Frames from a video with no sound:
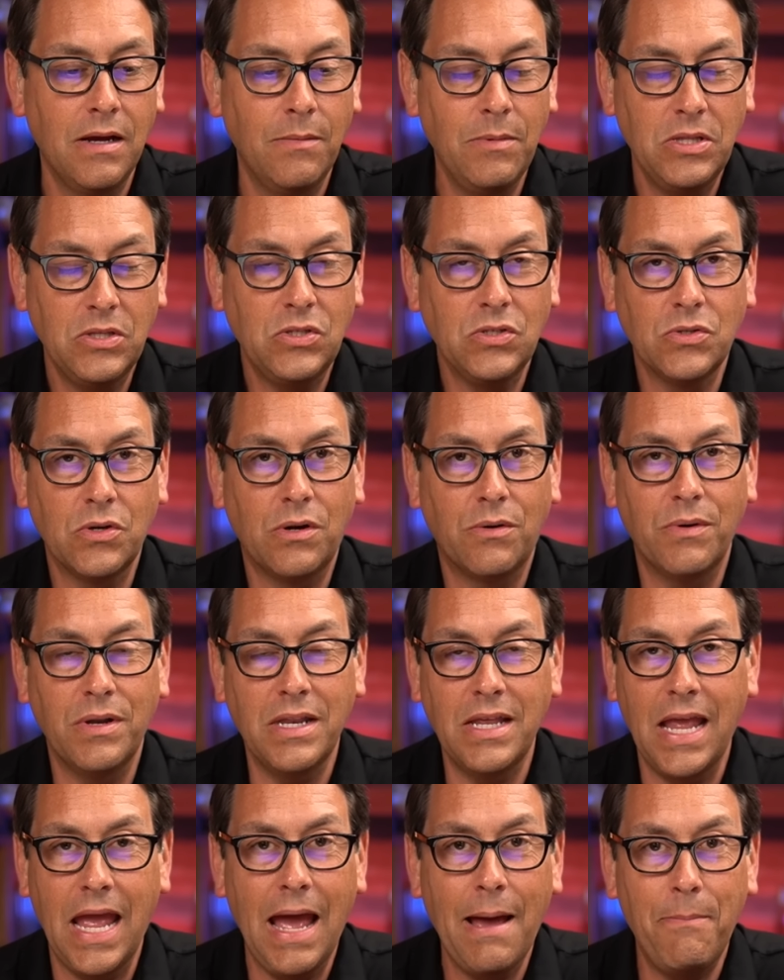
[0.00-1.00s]
mean, this is
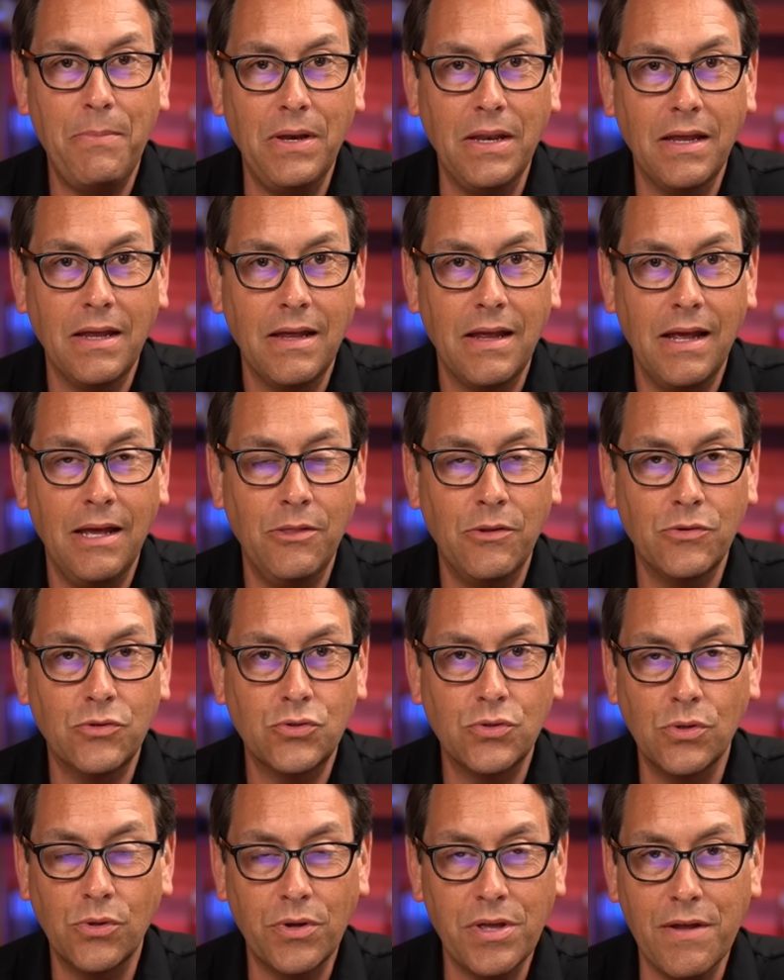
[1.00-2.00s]
already happening and they're
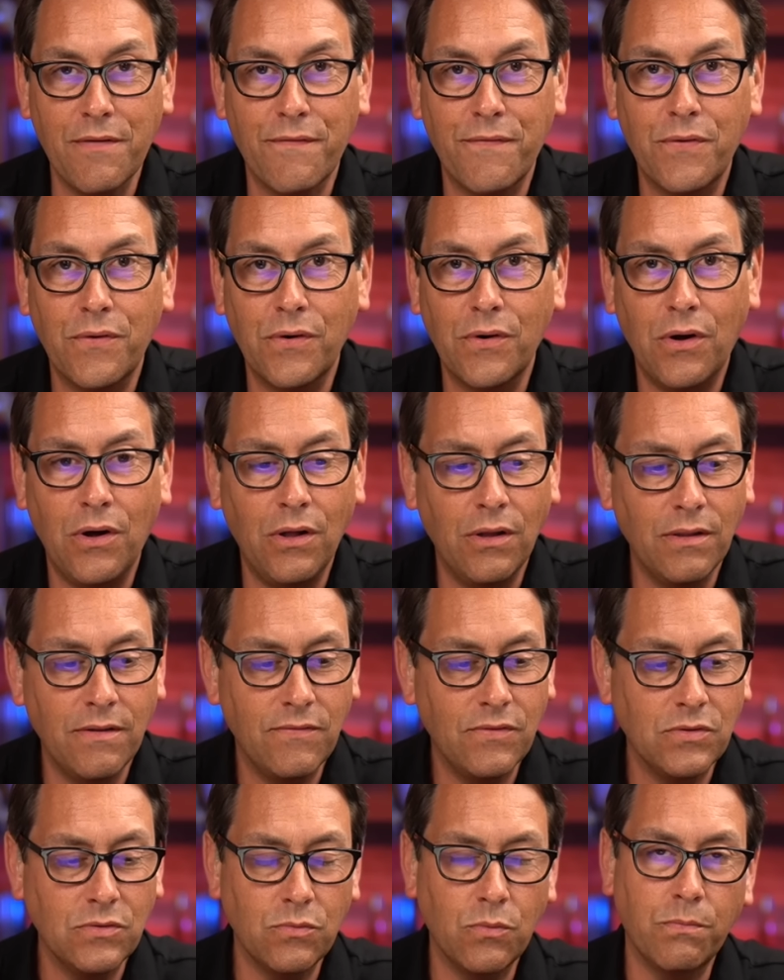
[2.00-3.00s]
looking for all
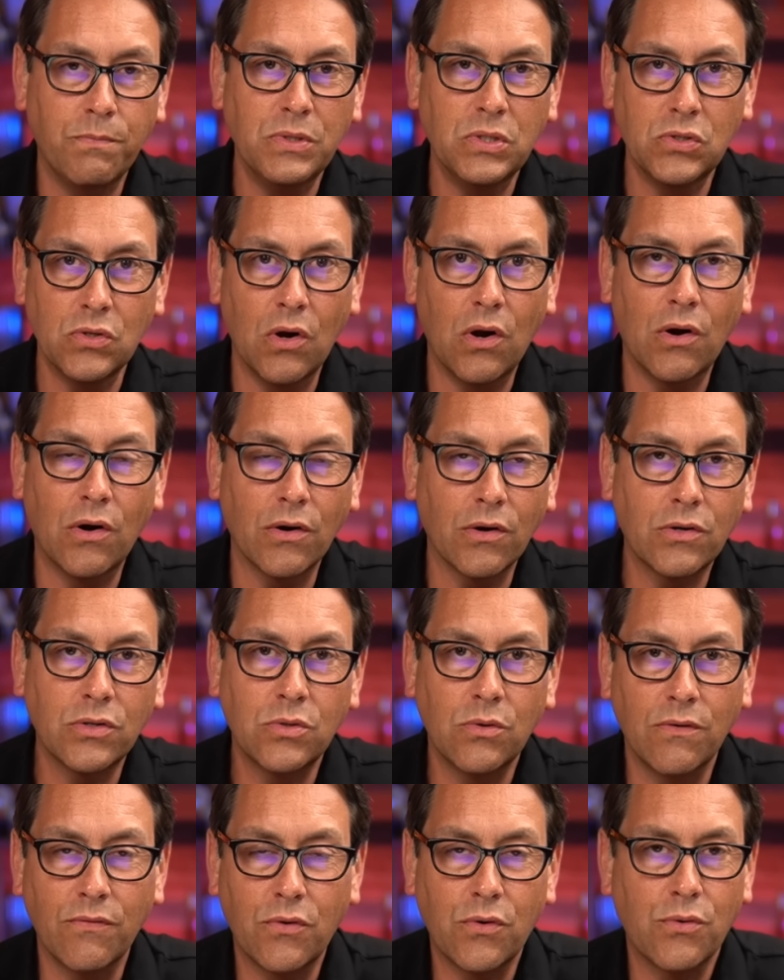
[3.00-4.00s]
these bizarre
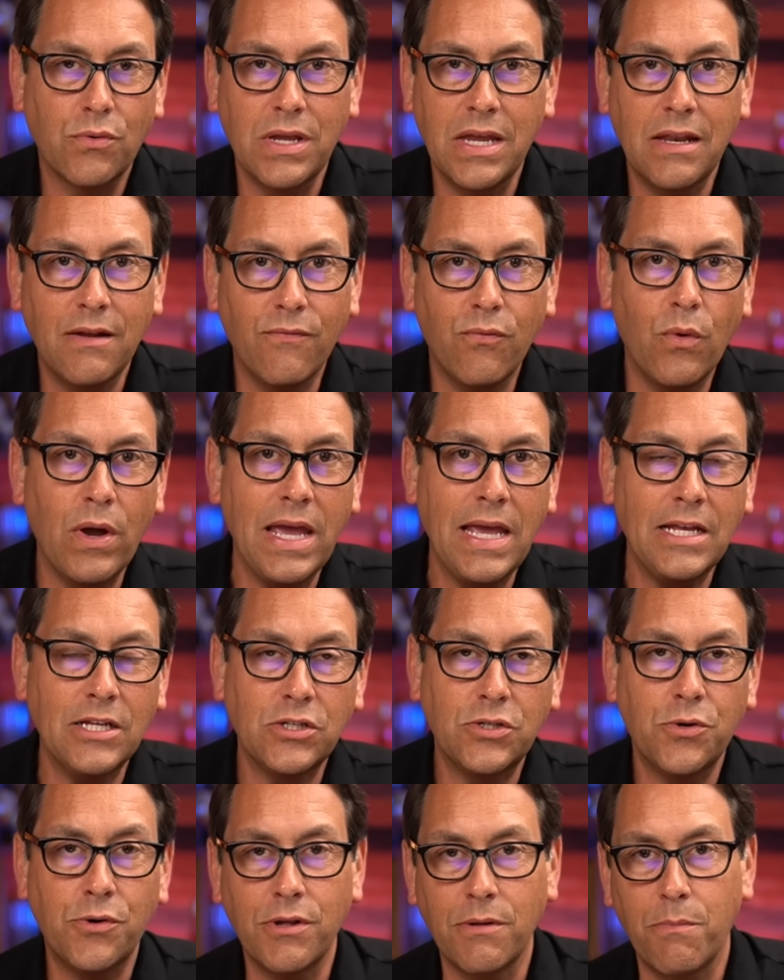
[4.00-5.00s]
sort of creative
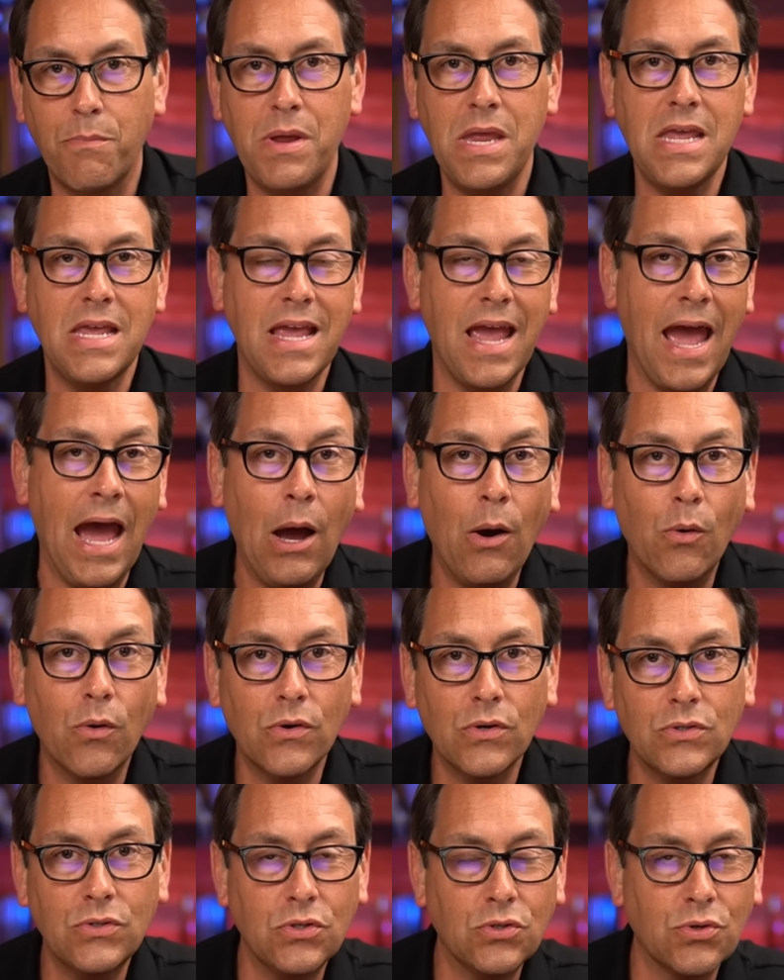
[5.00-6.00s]
ways during peak
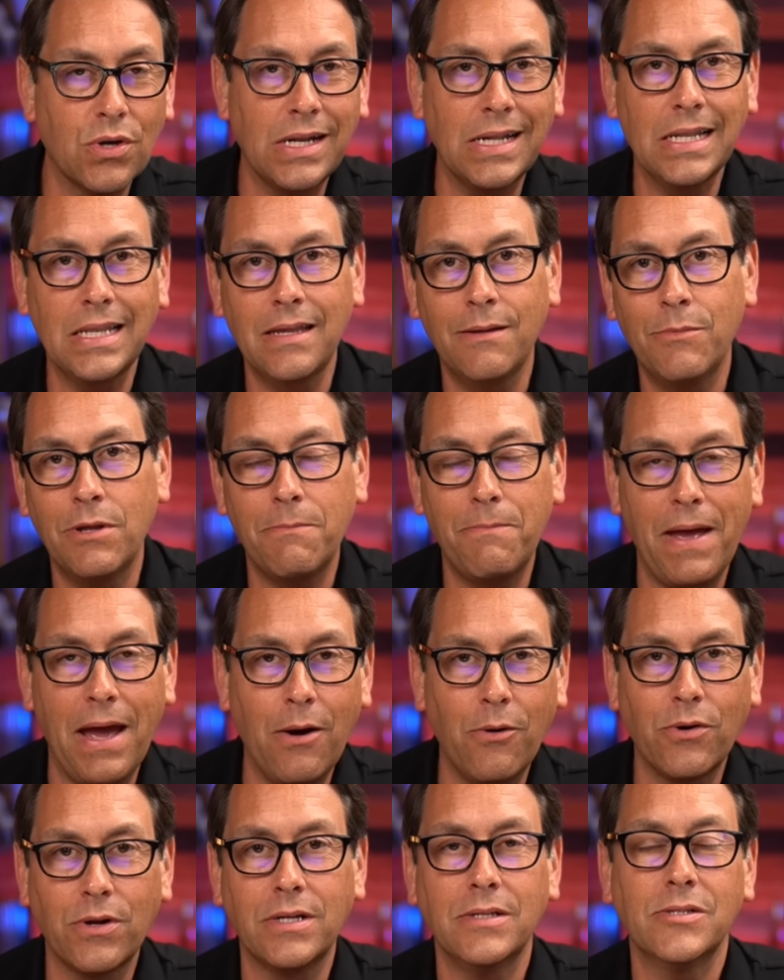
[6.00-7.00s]
hours to try to limit
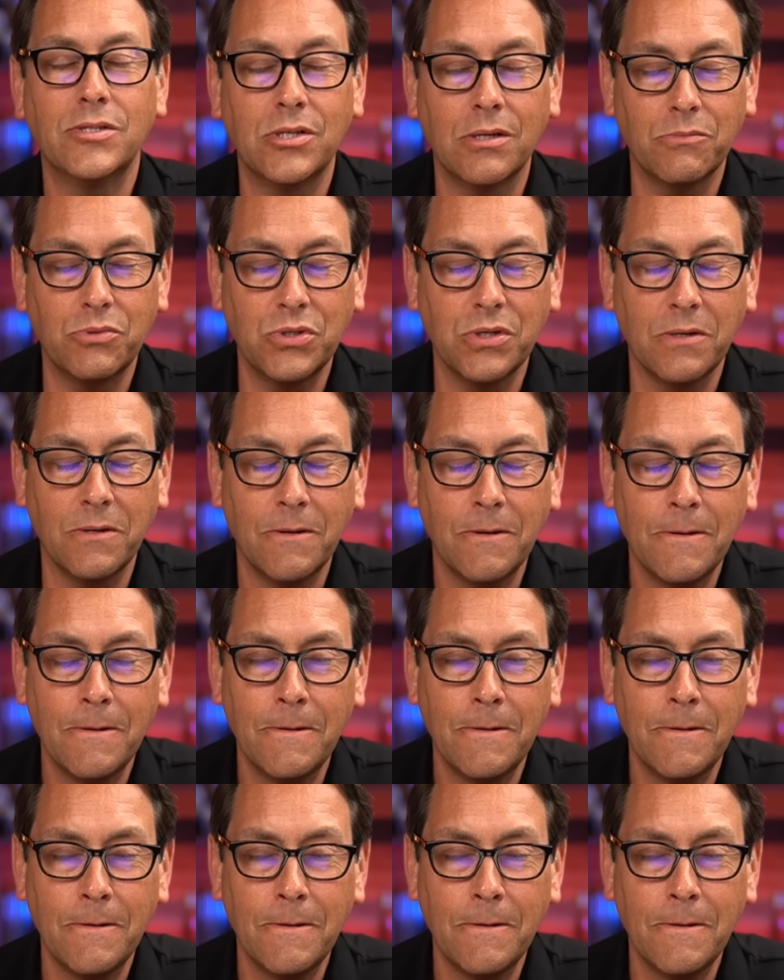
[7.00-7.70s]
power consumption.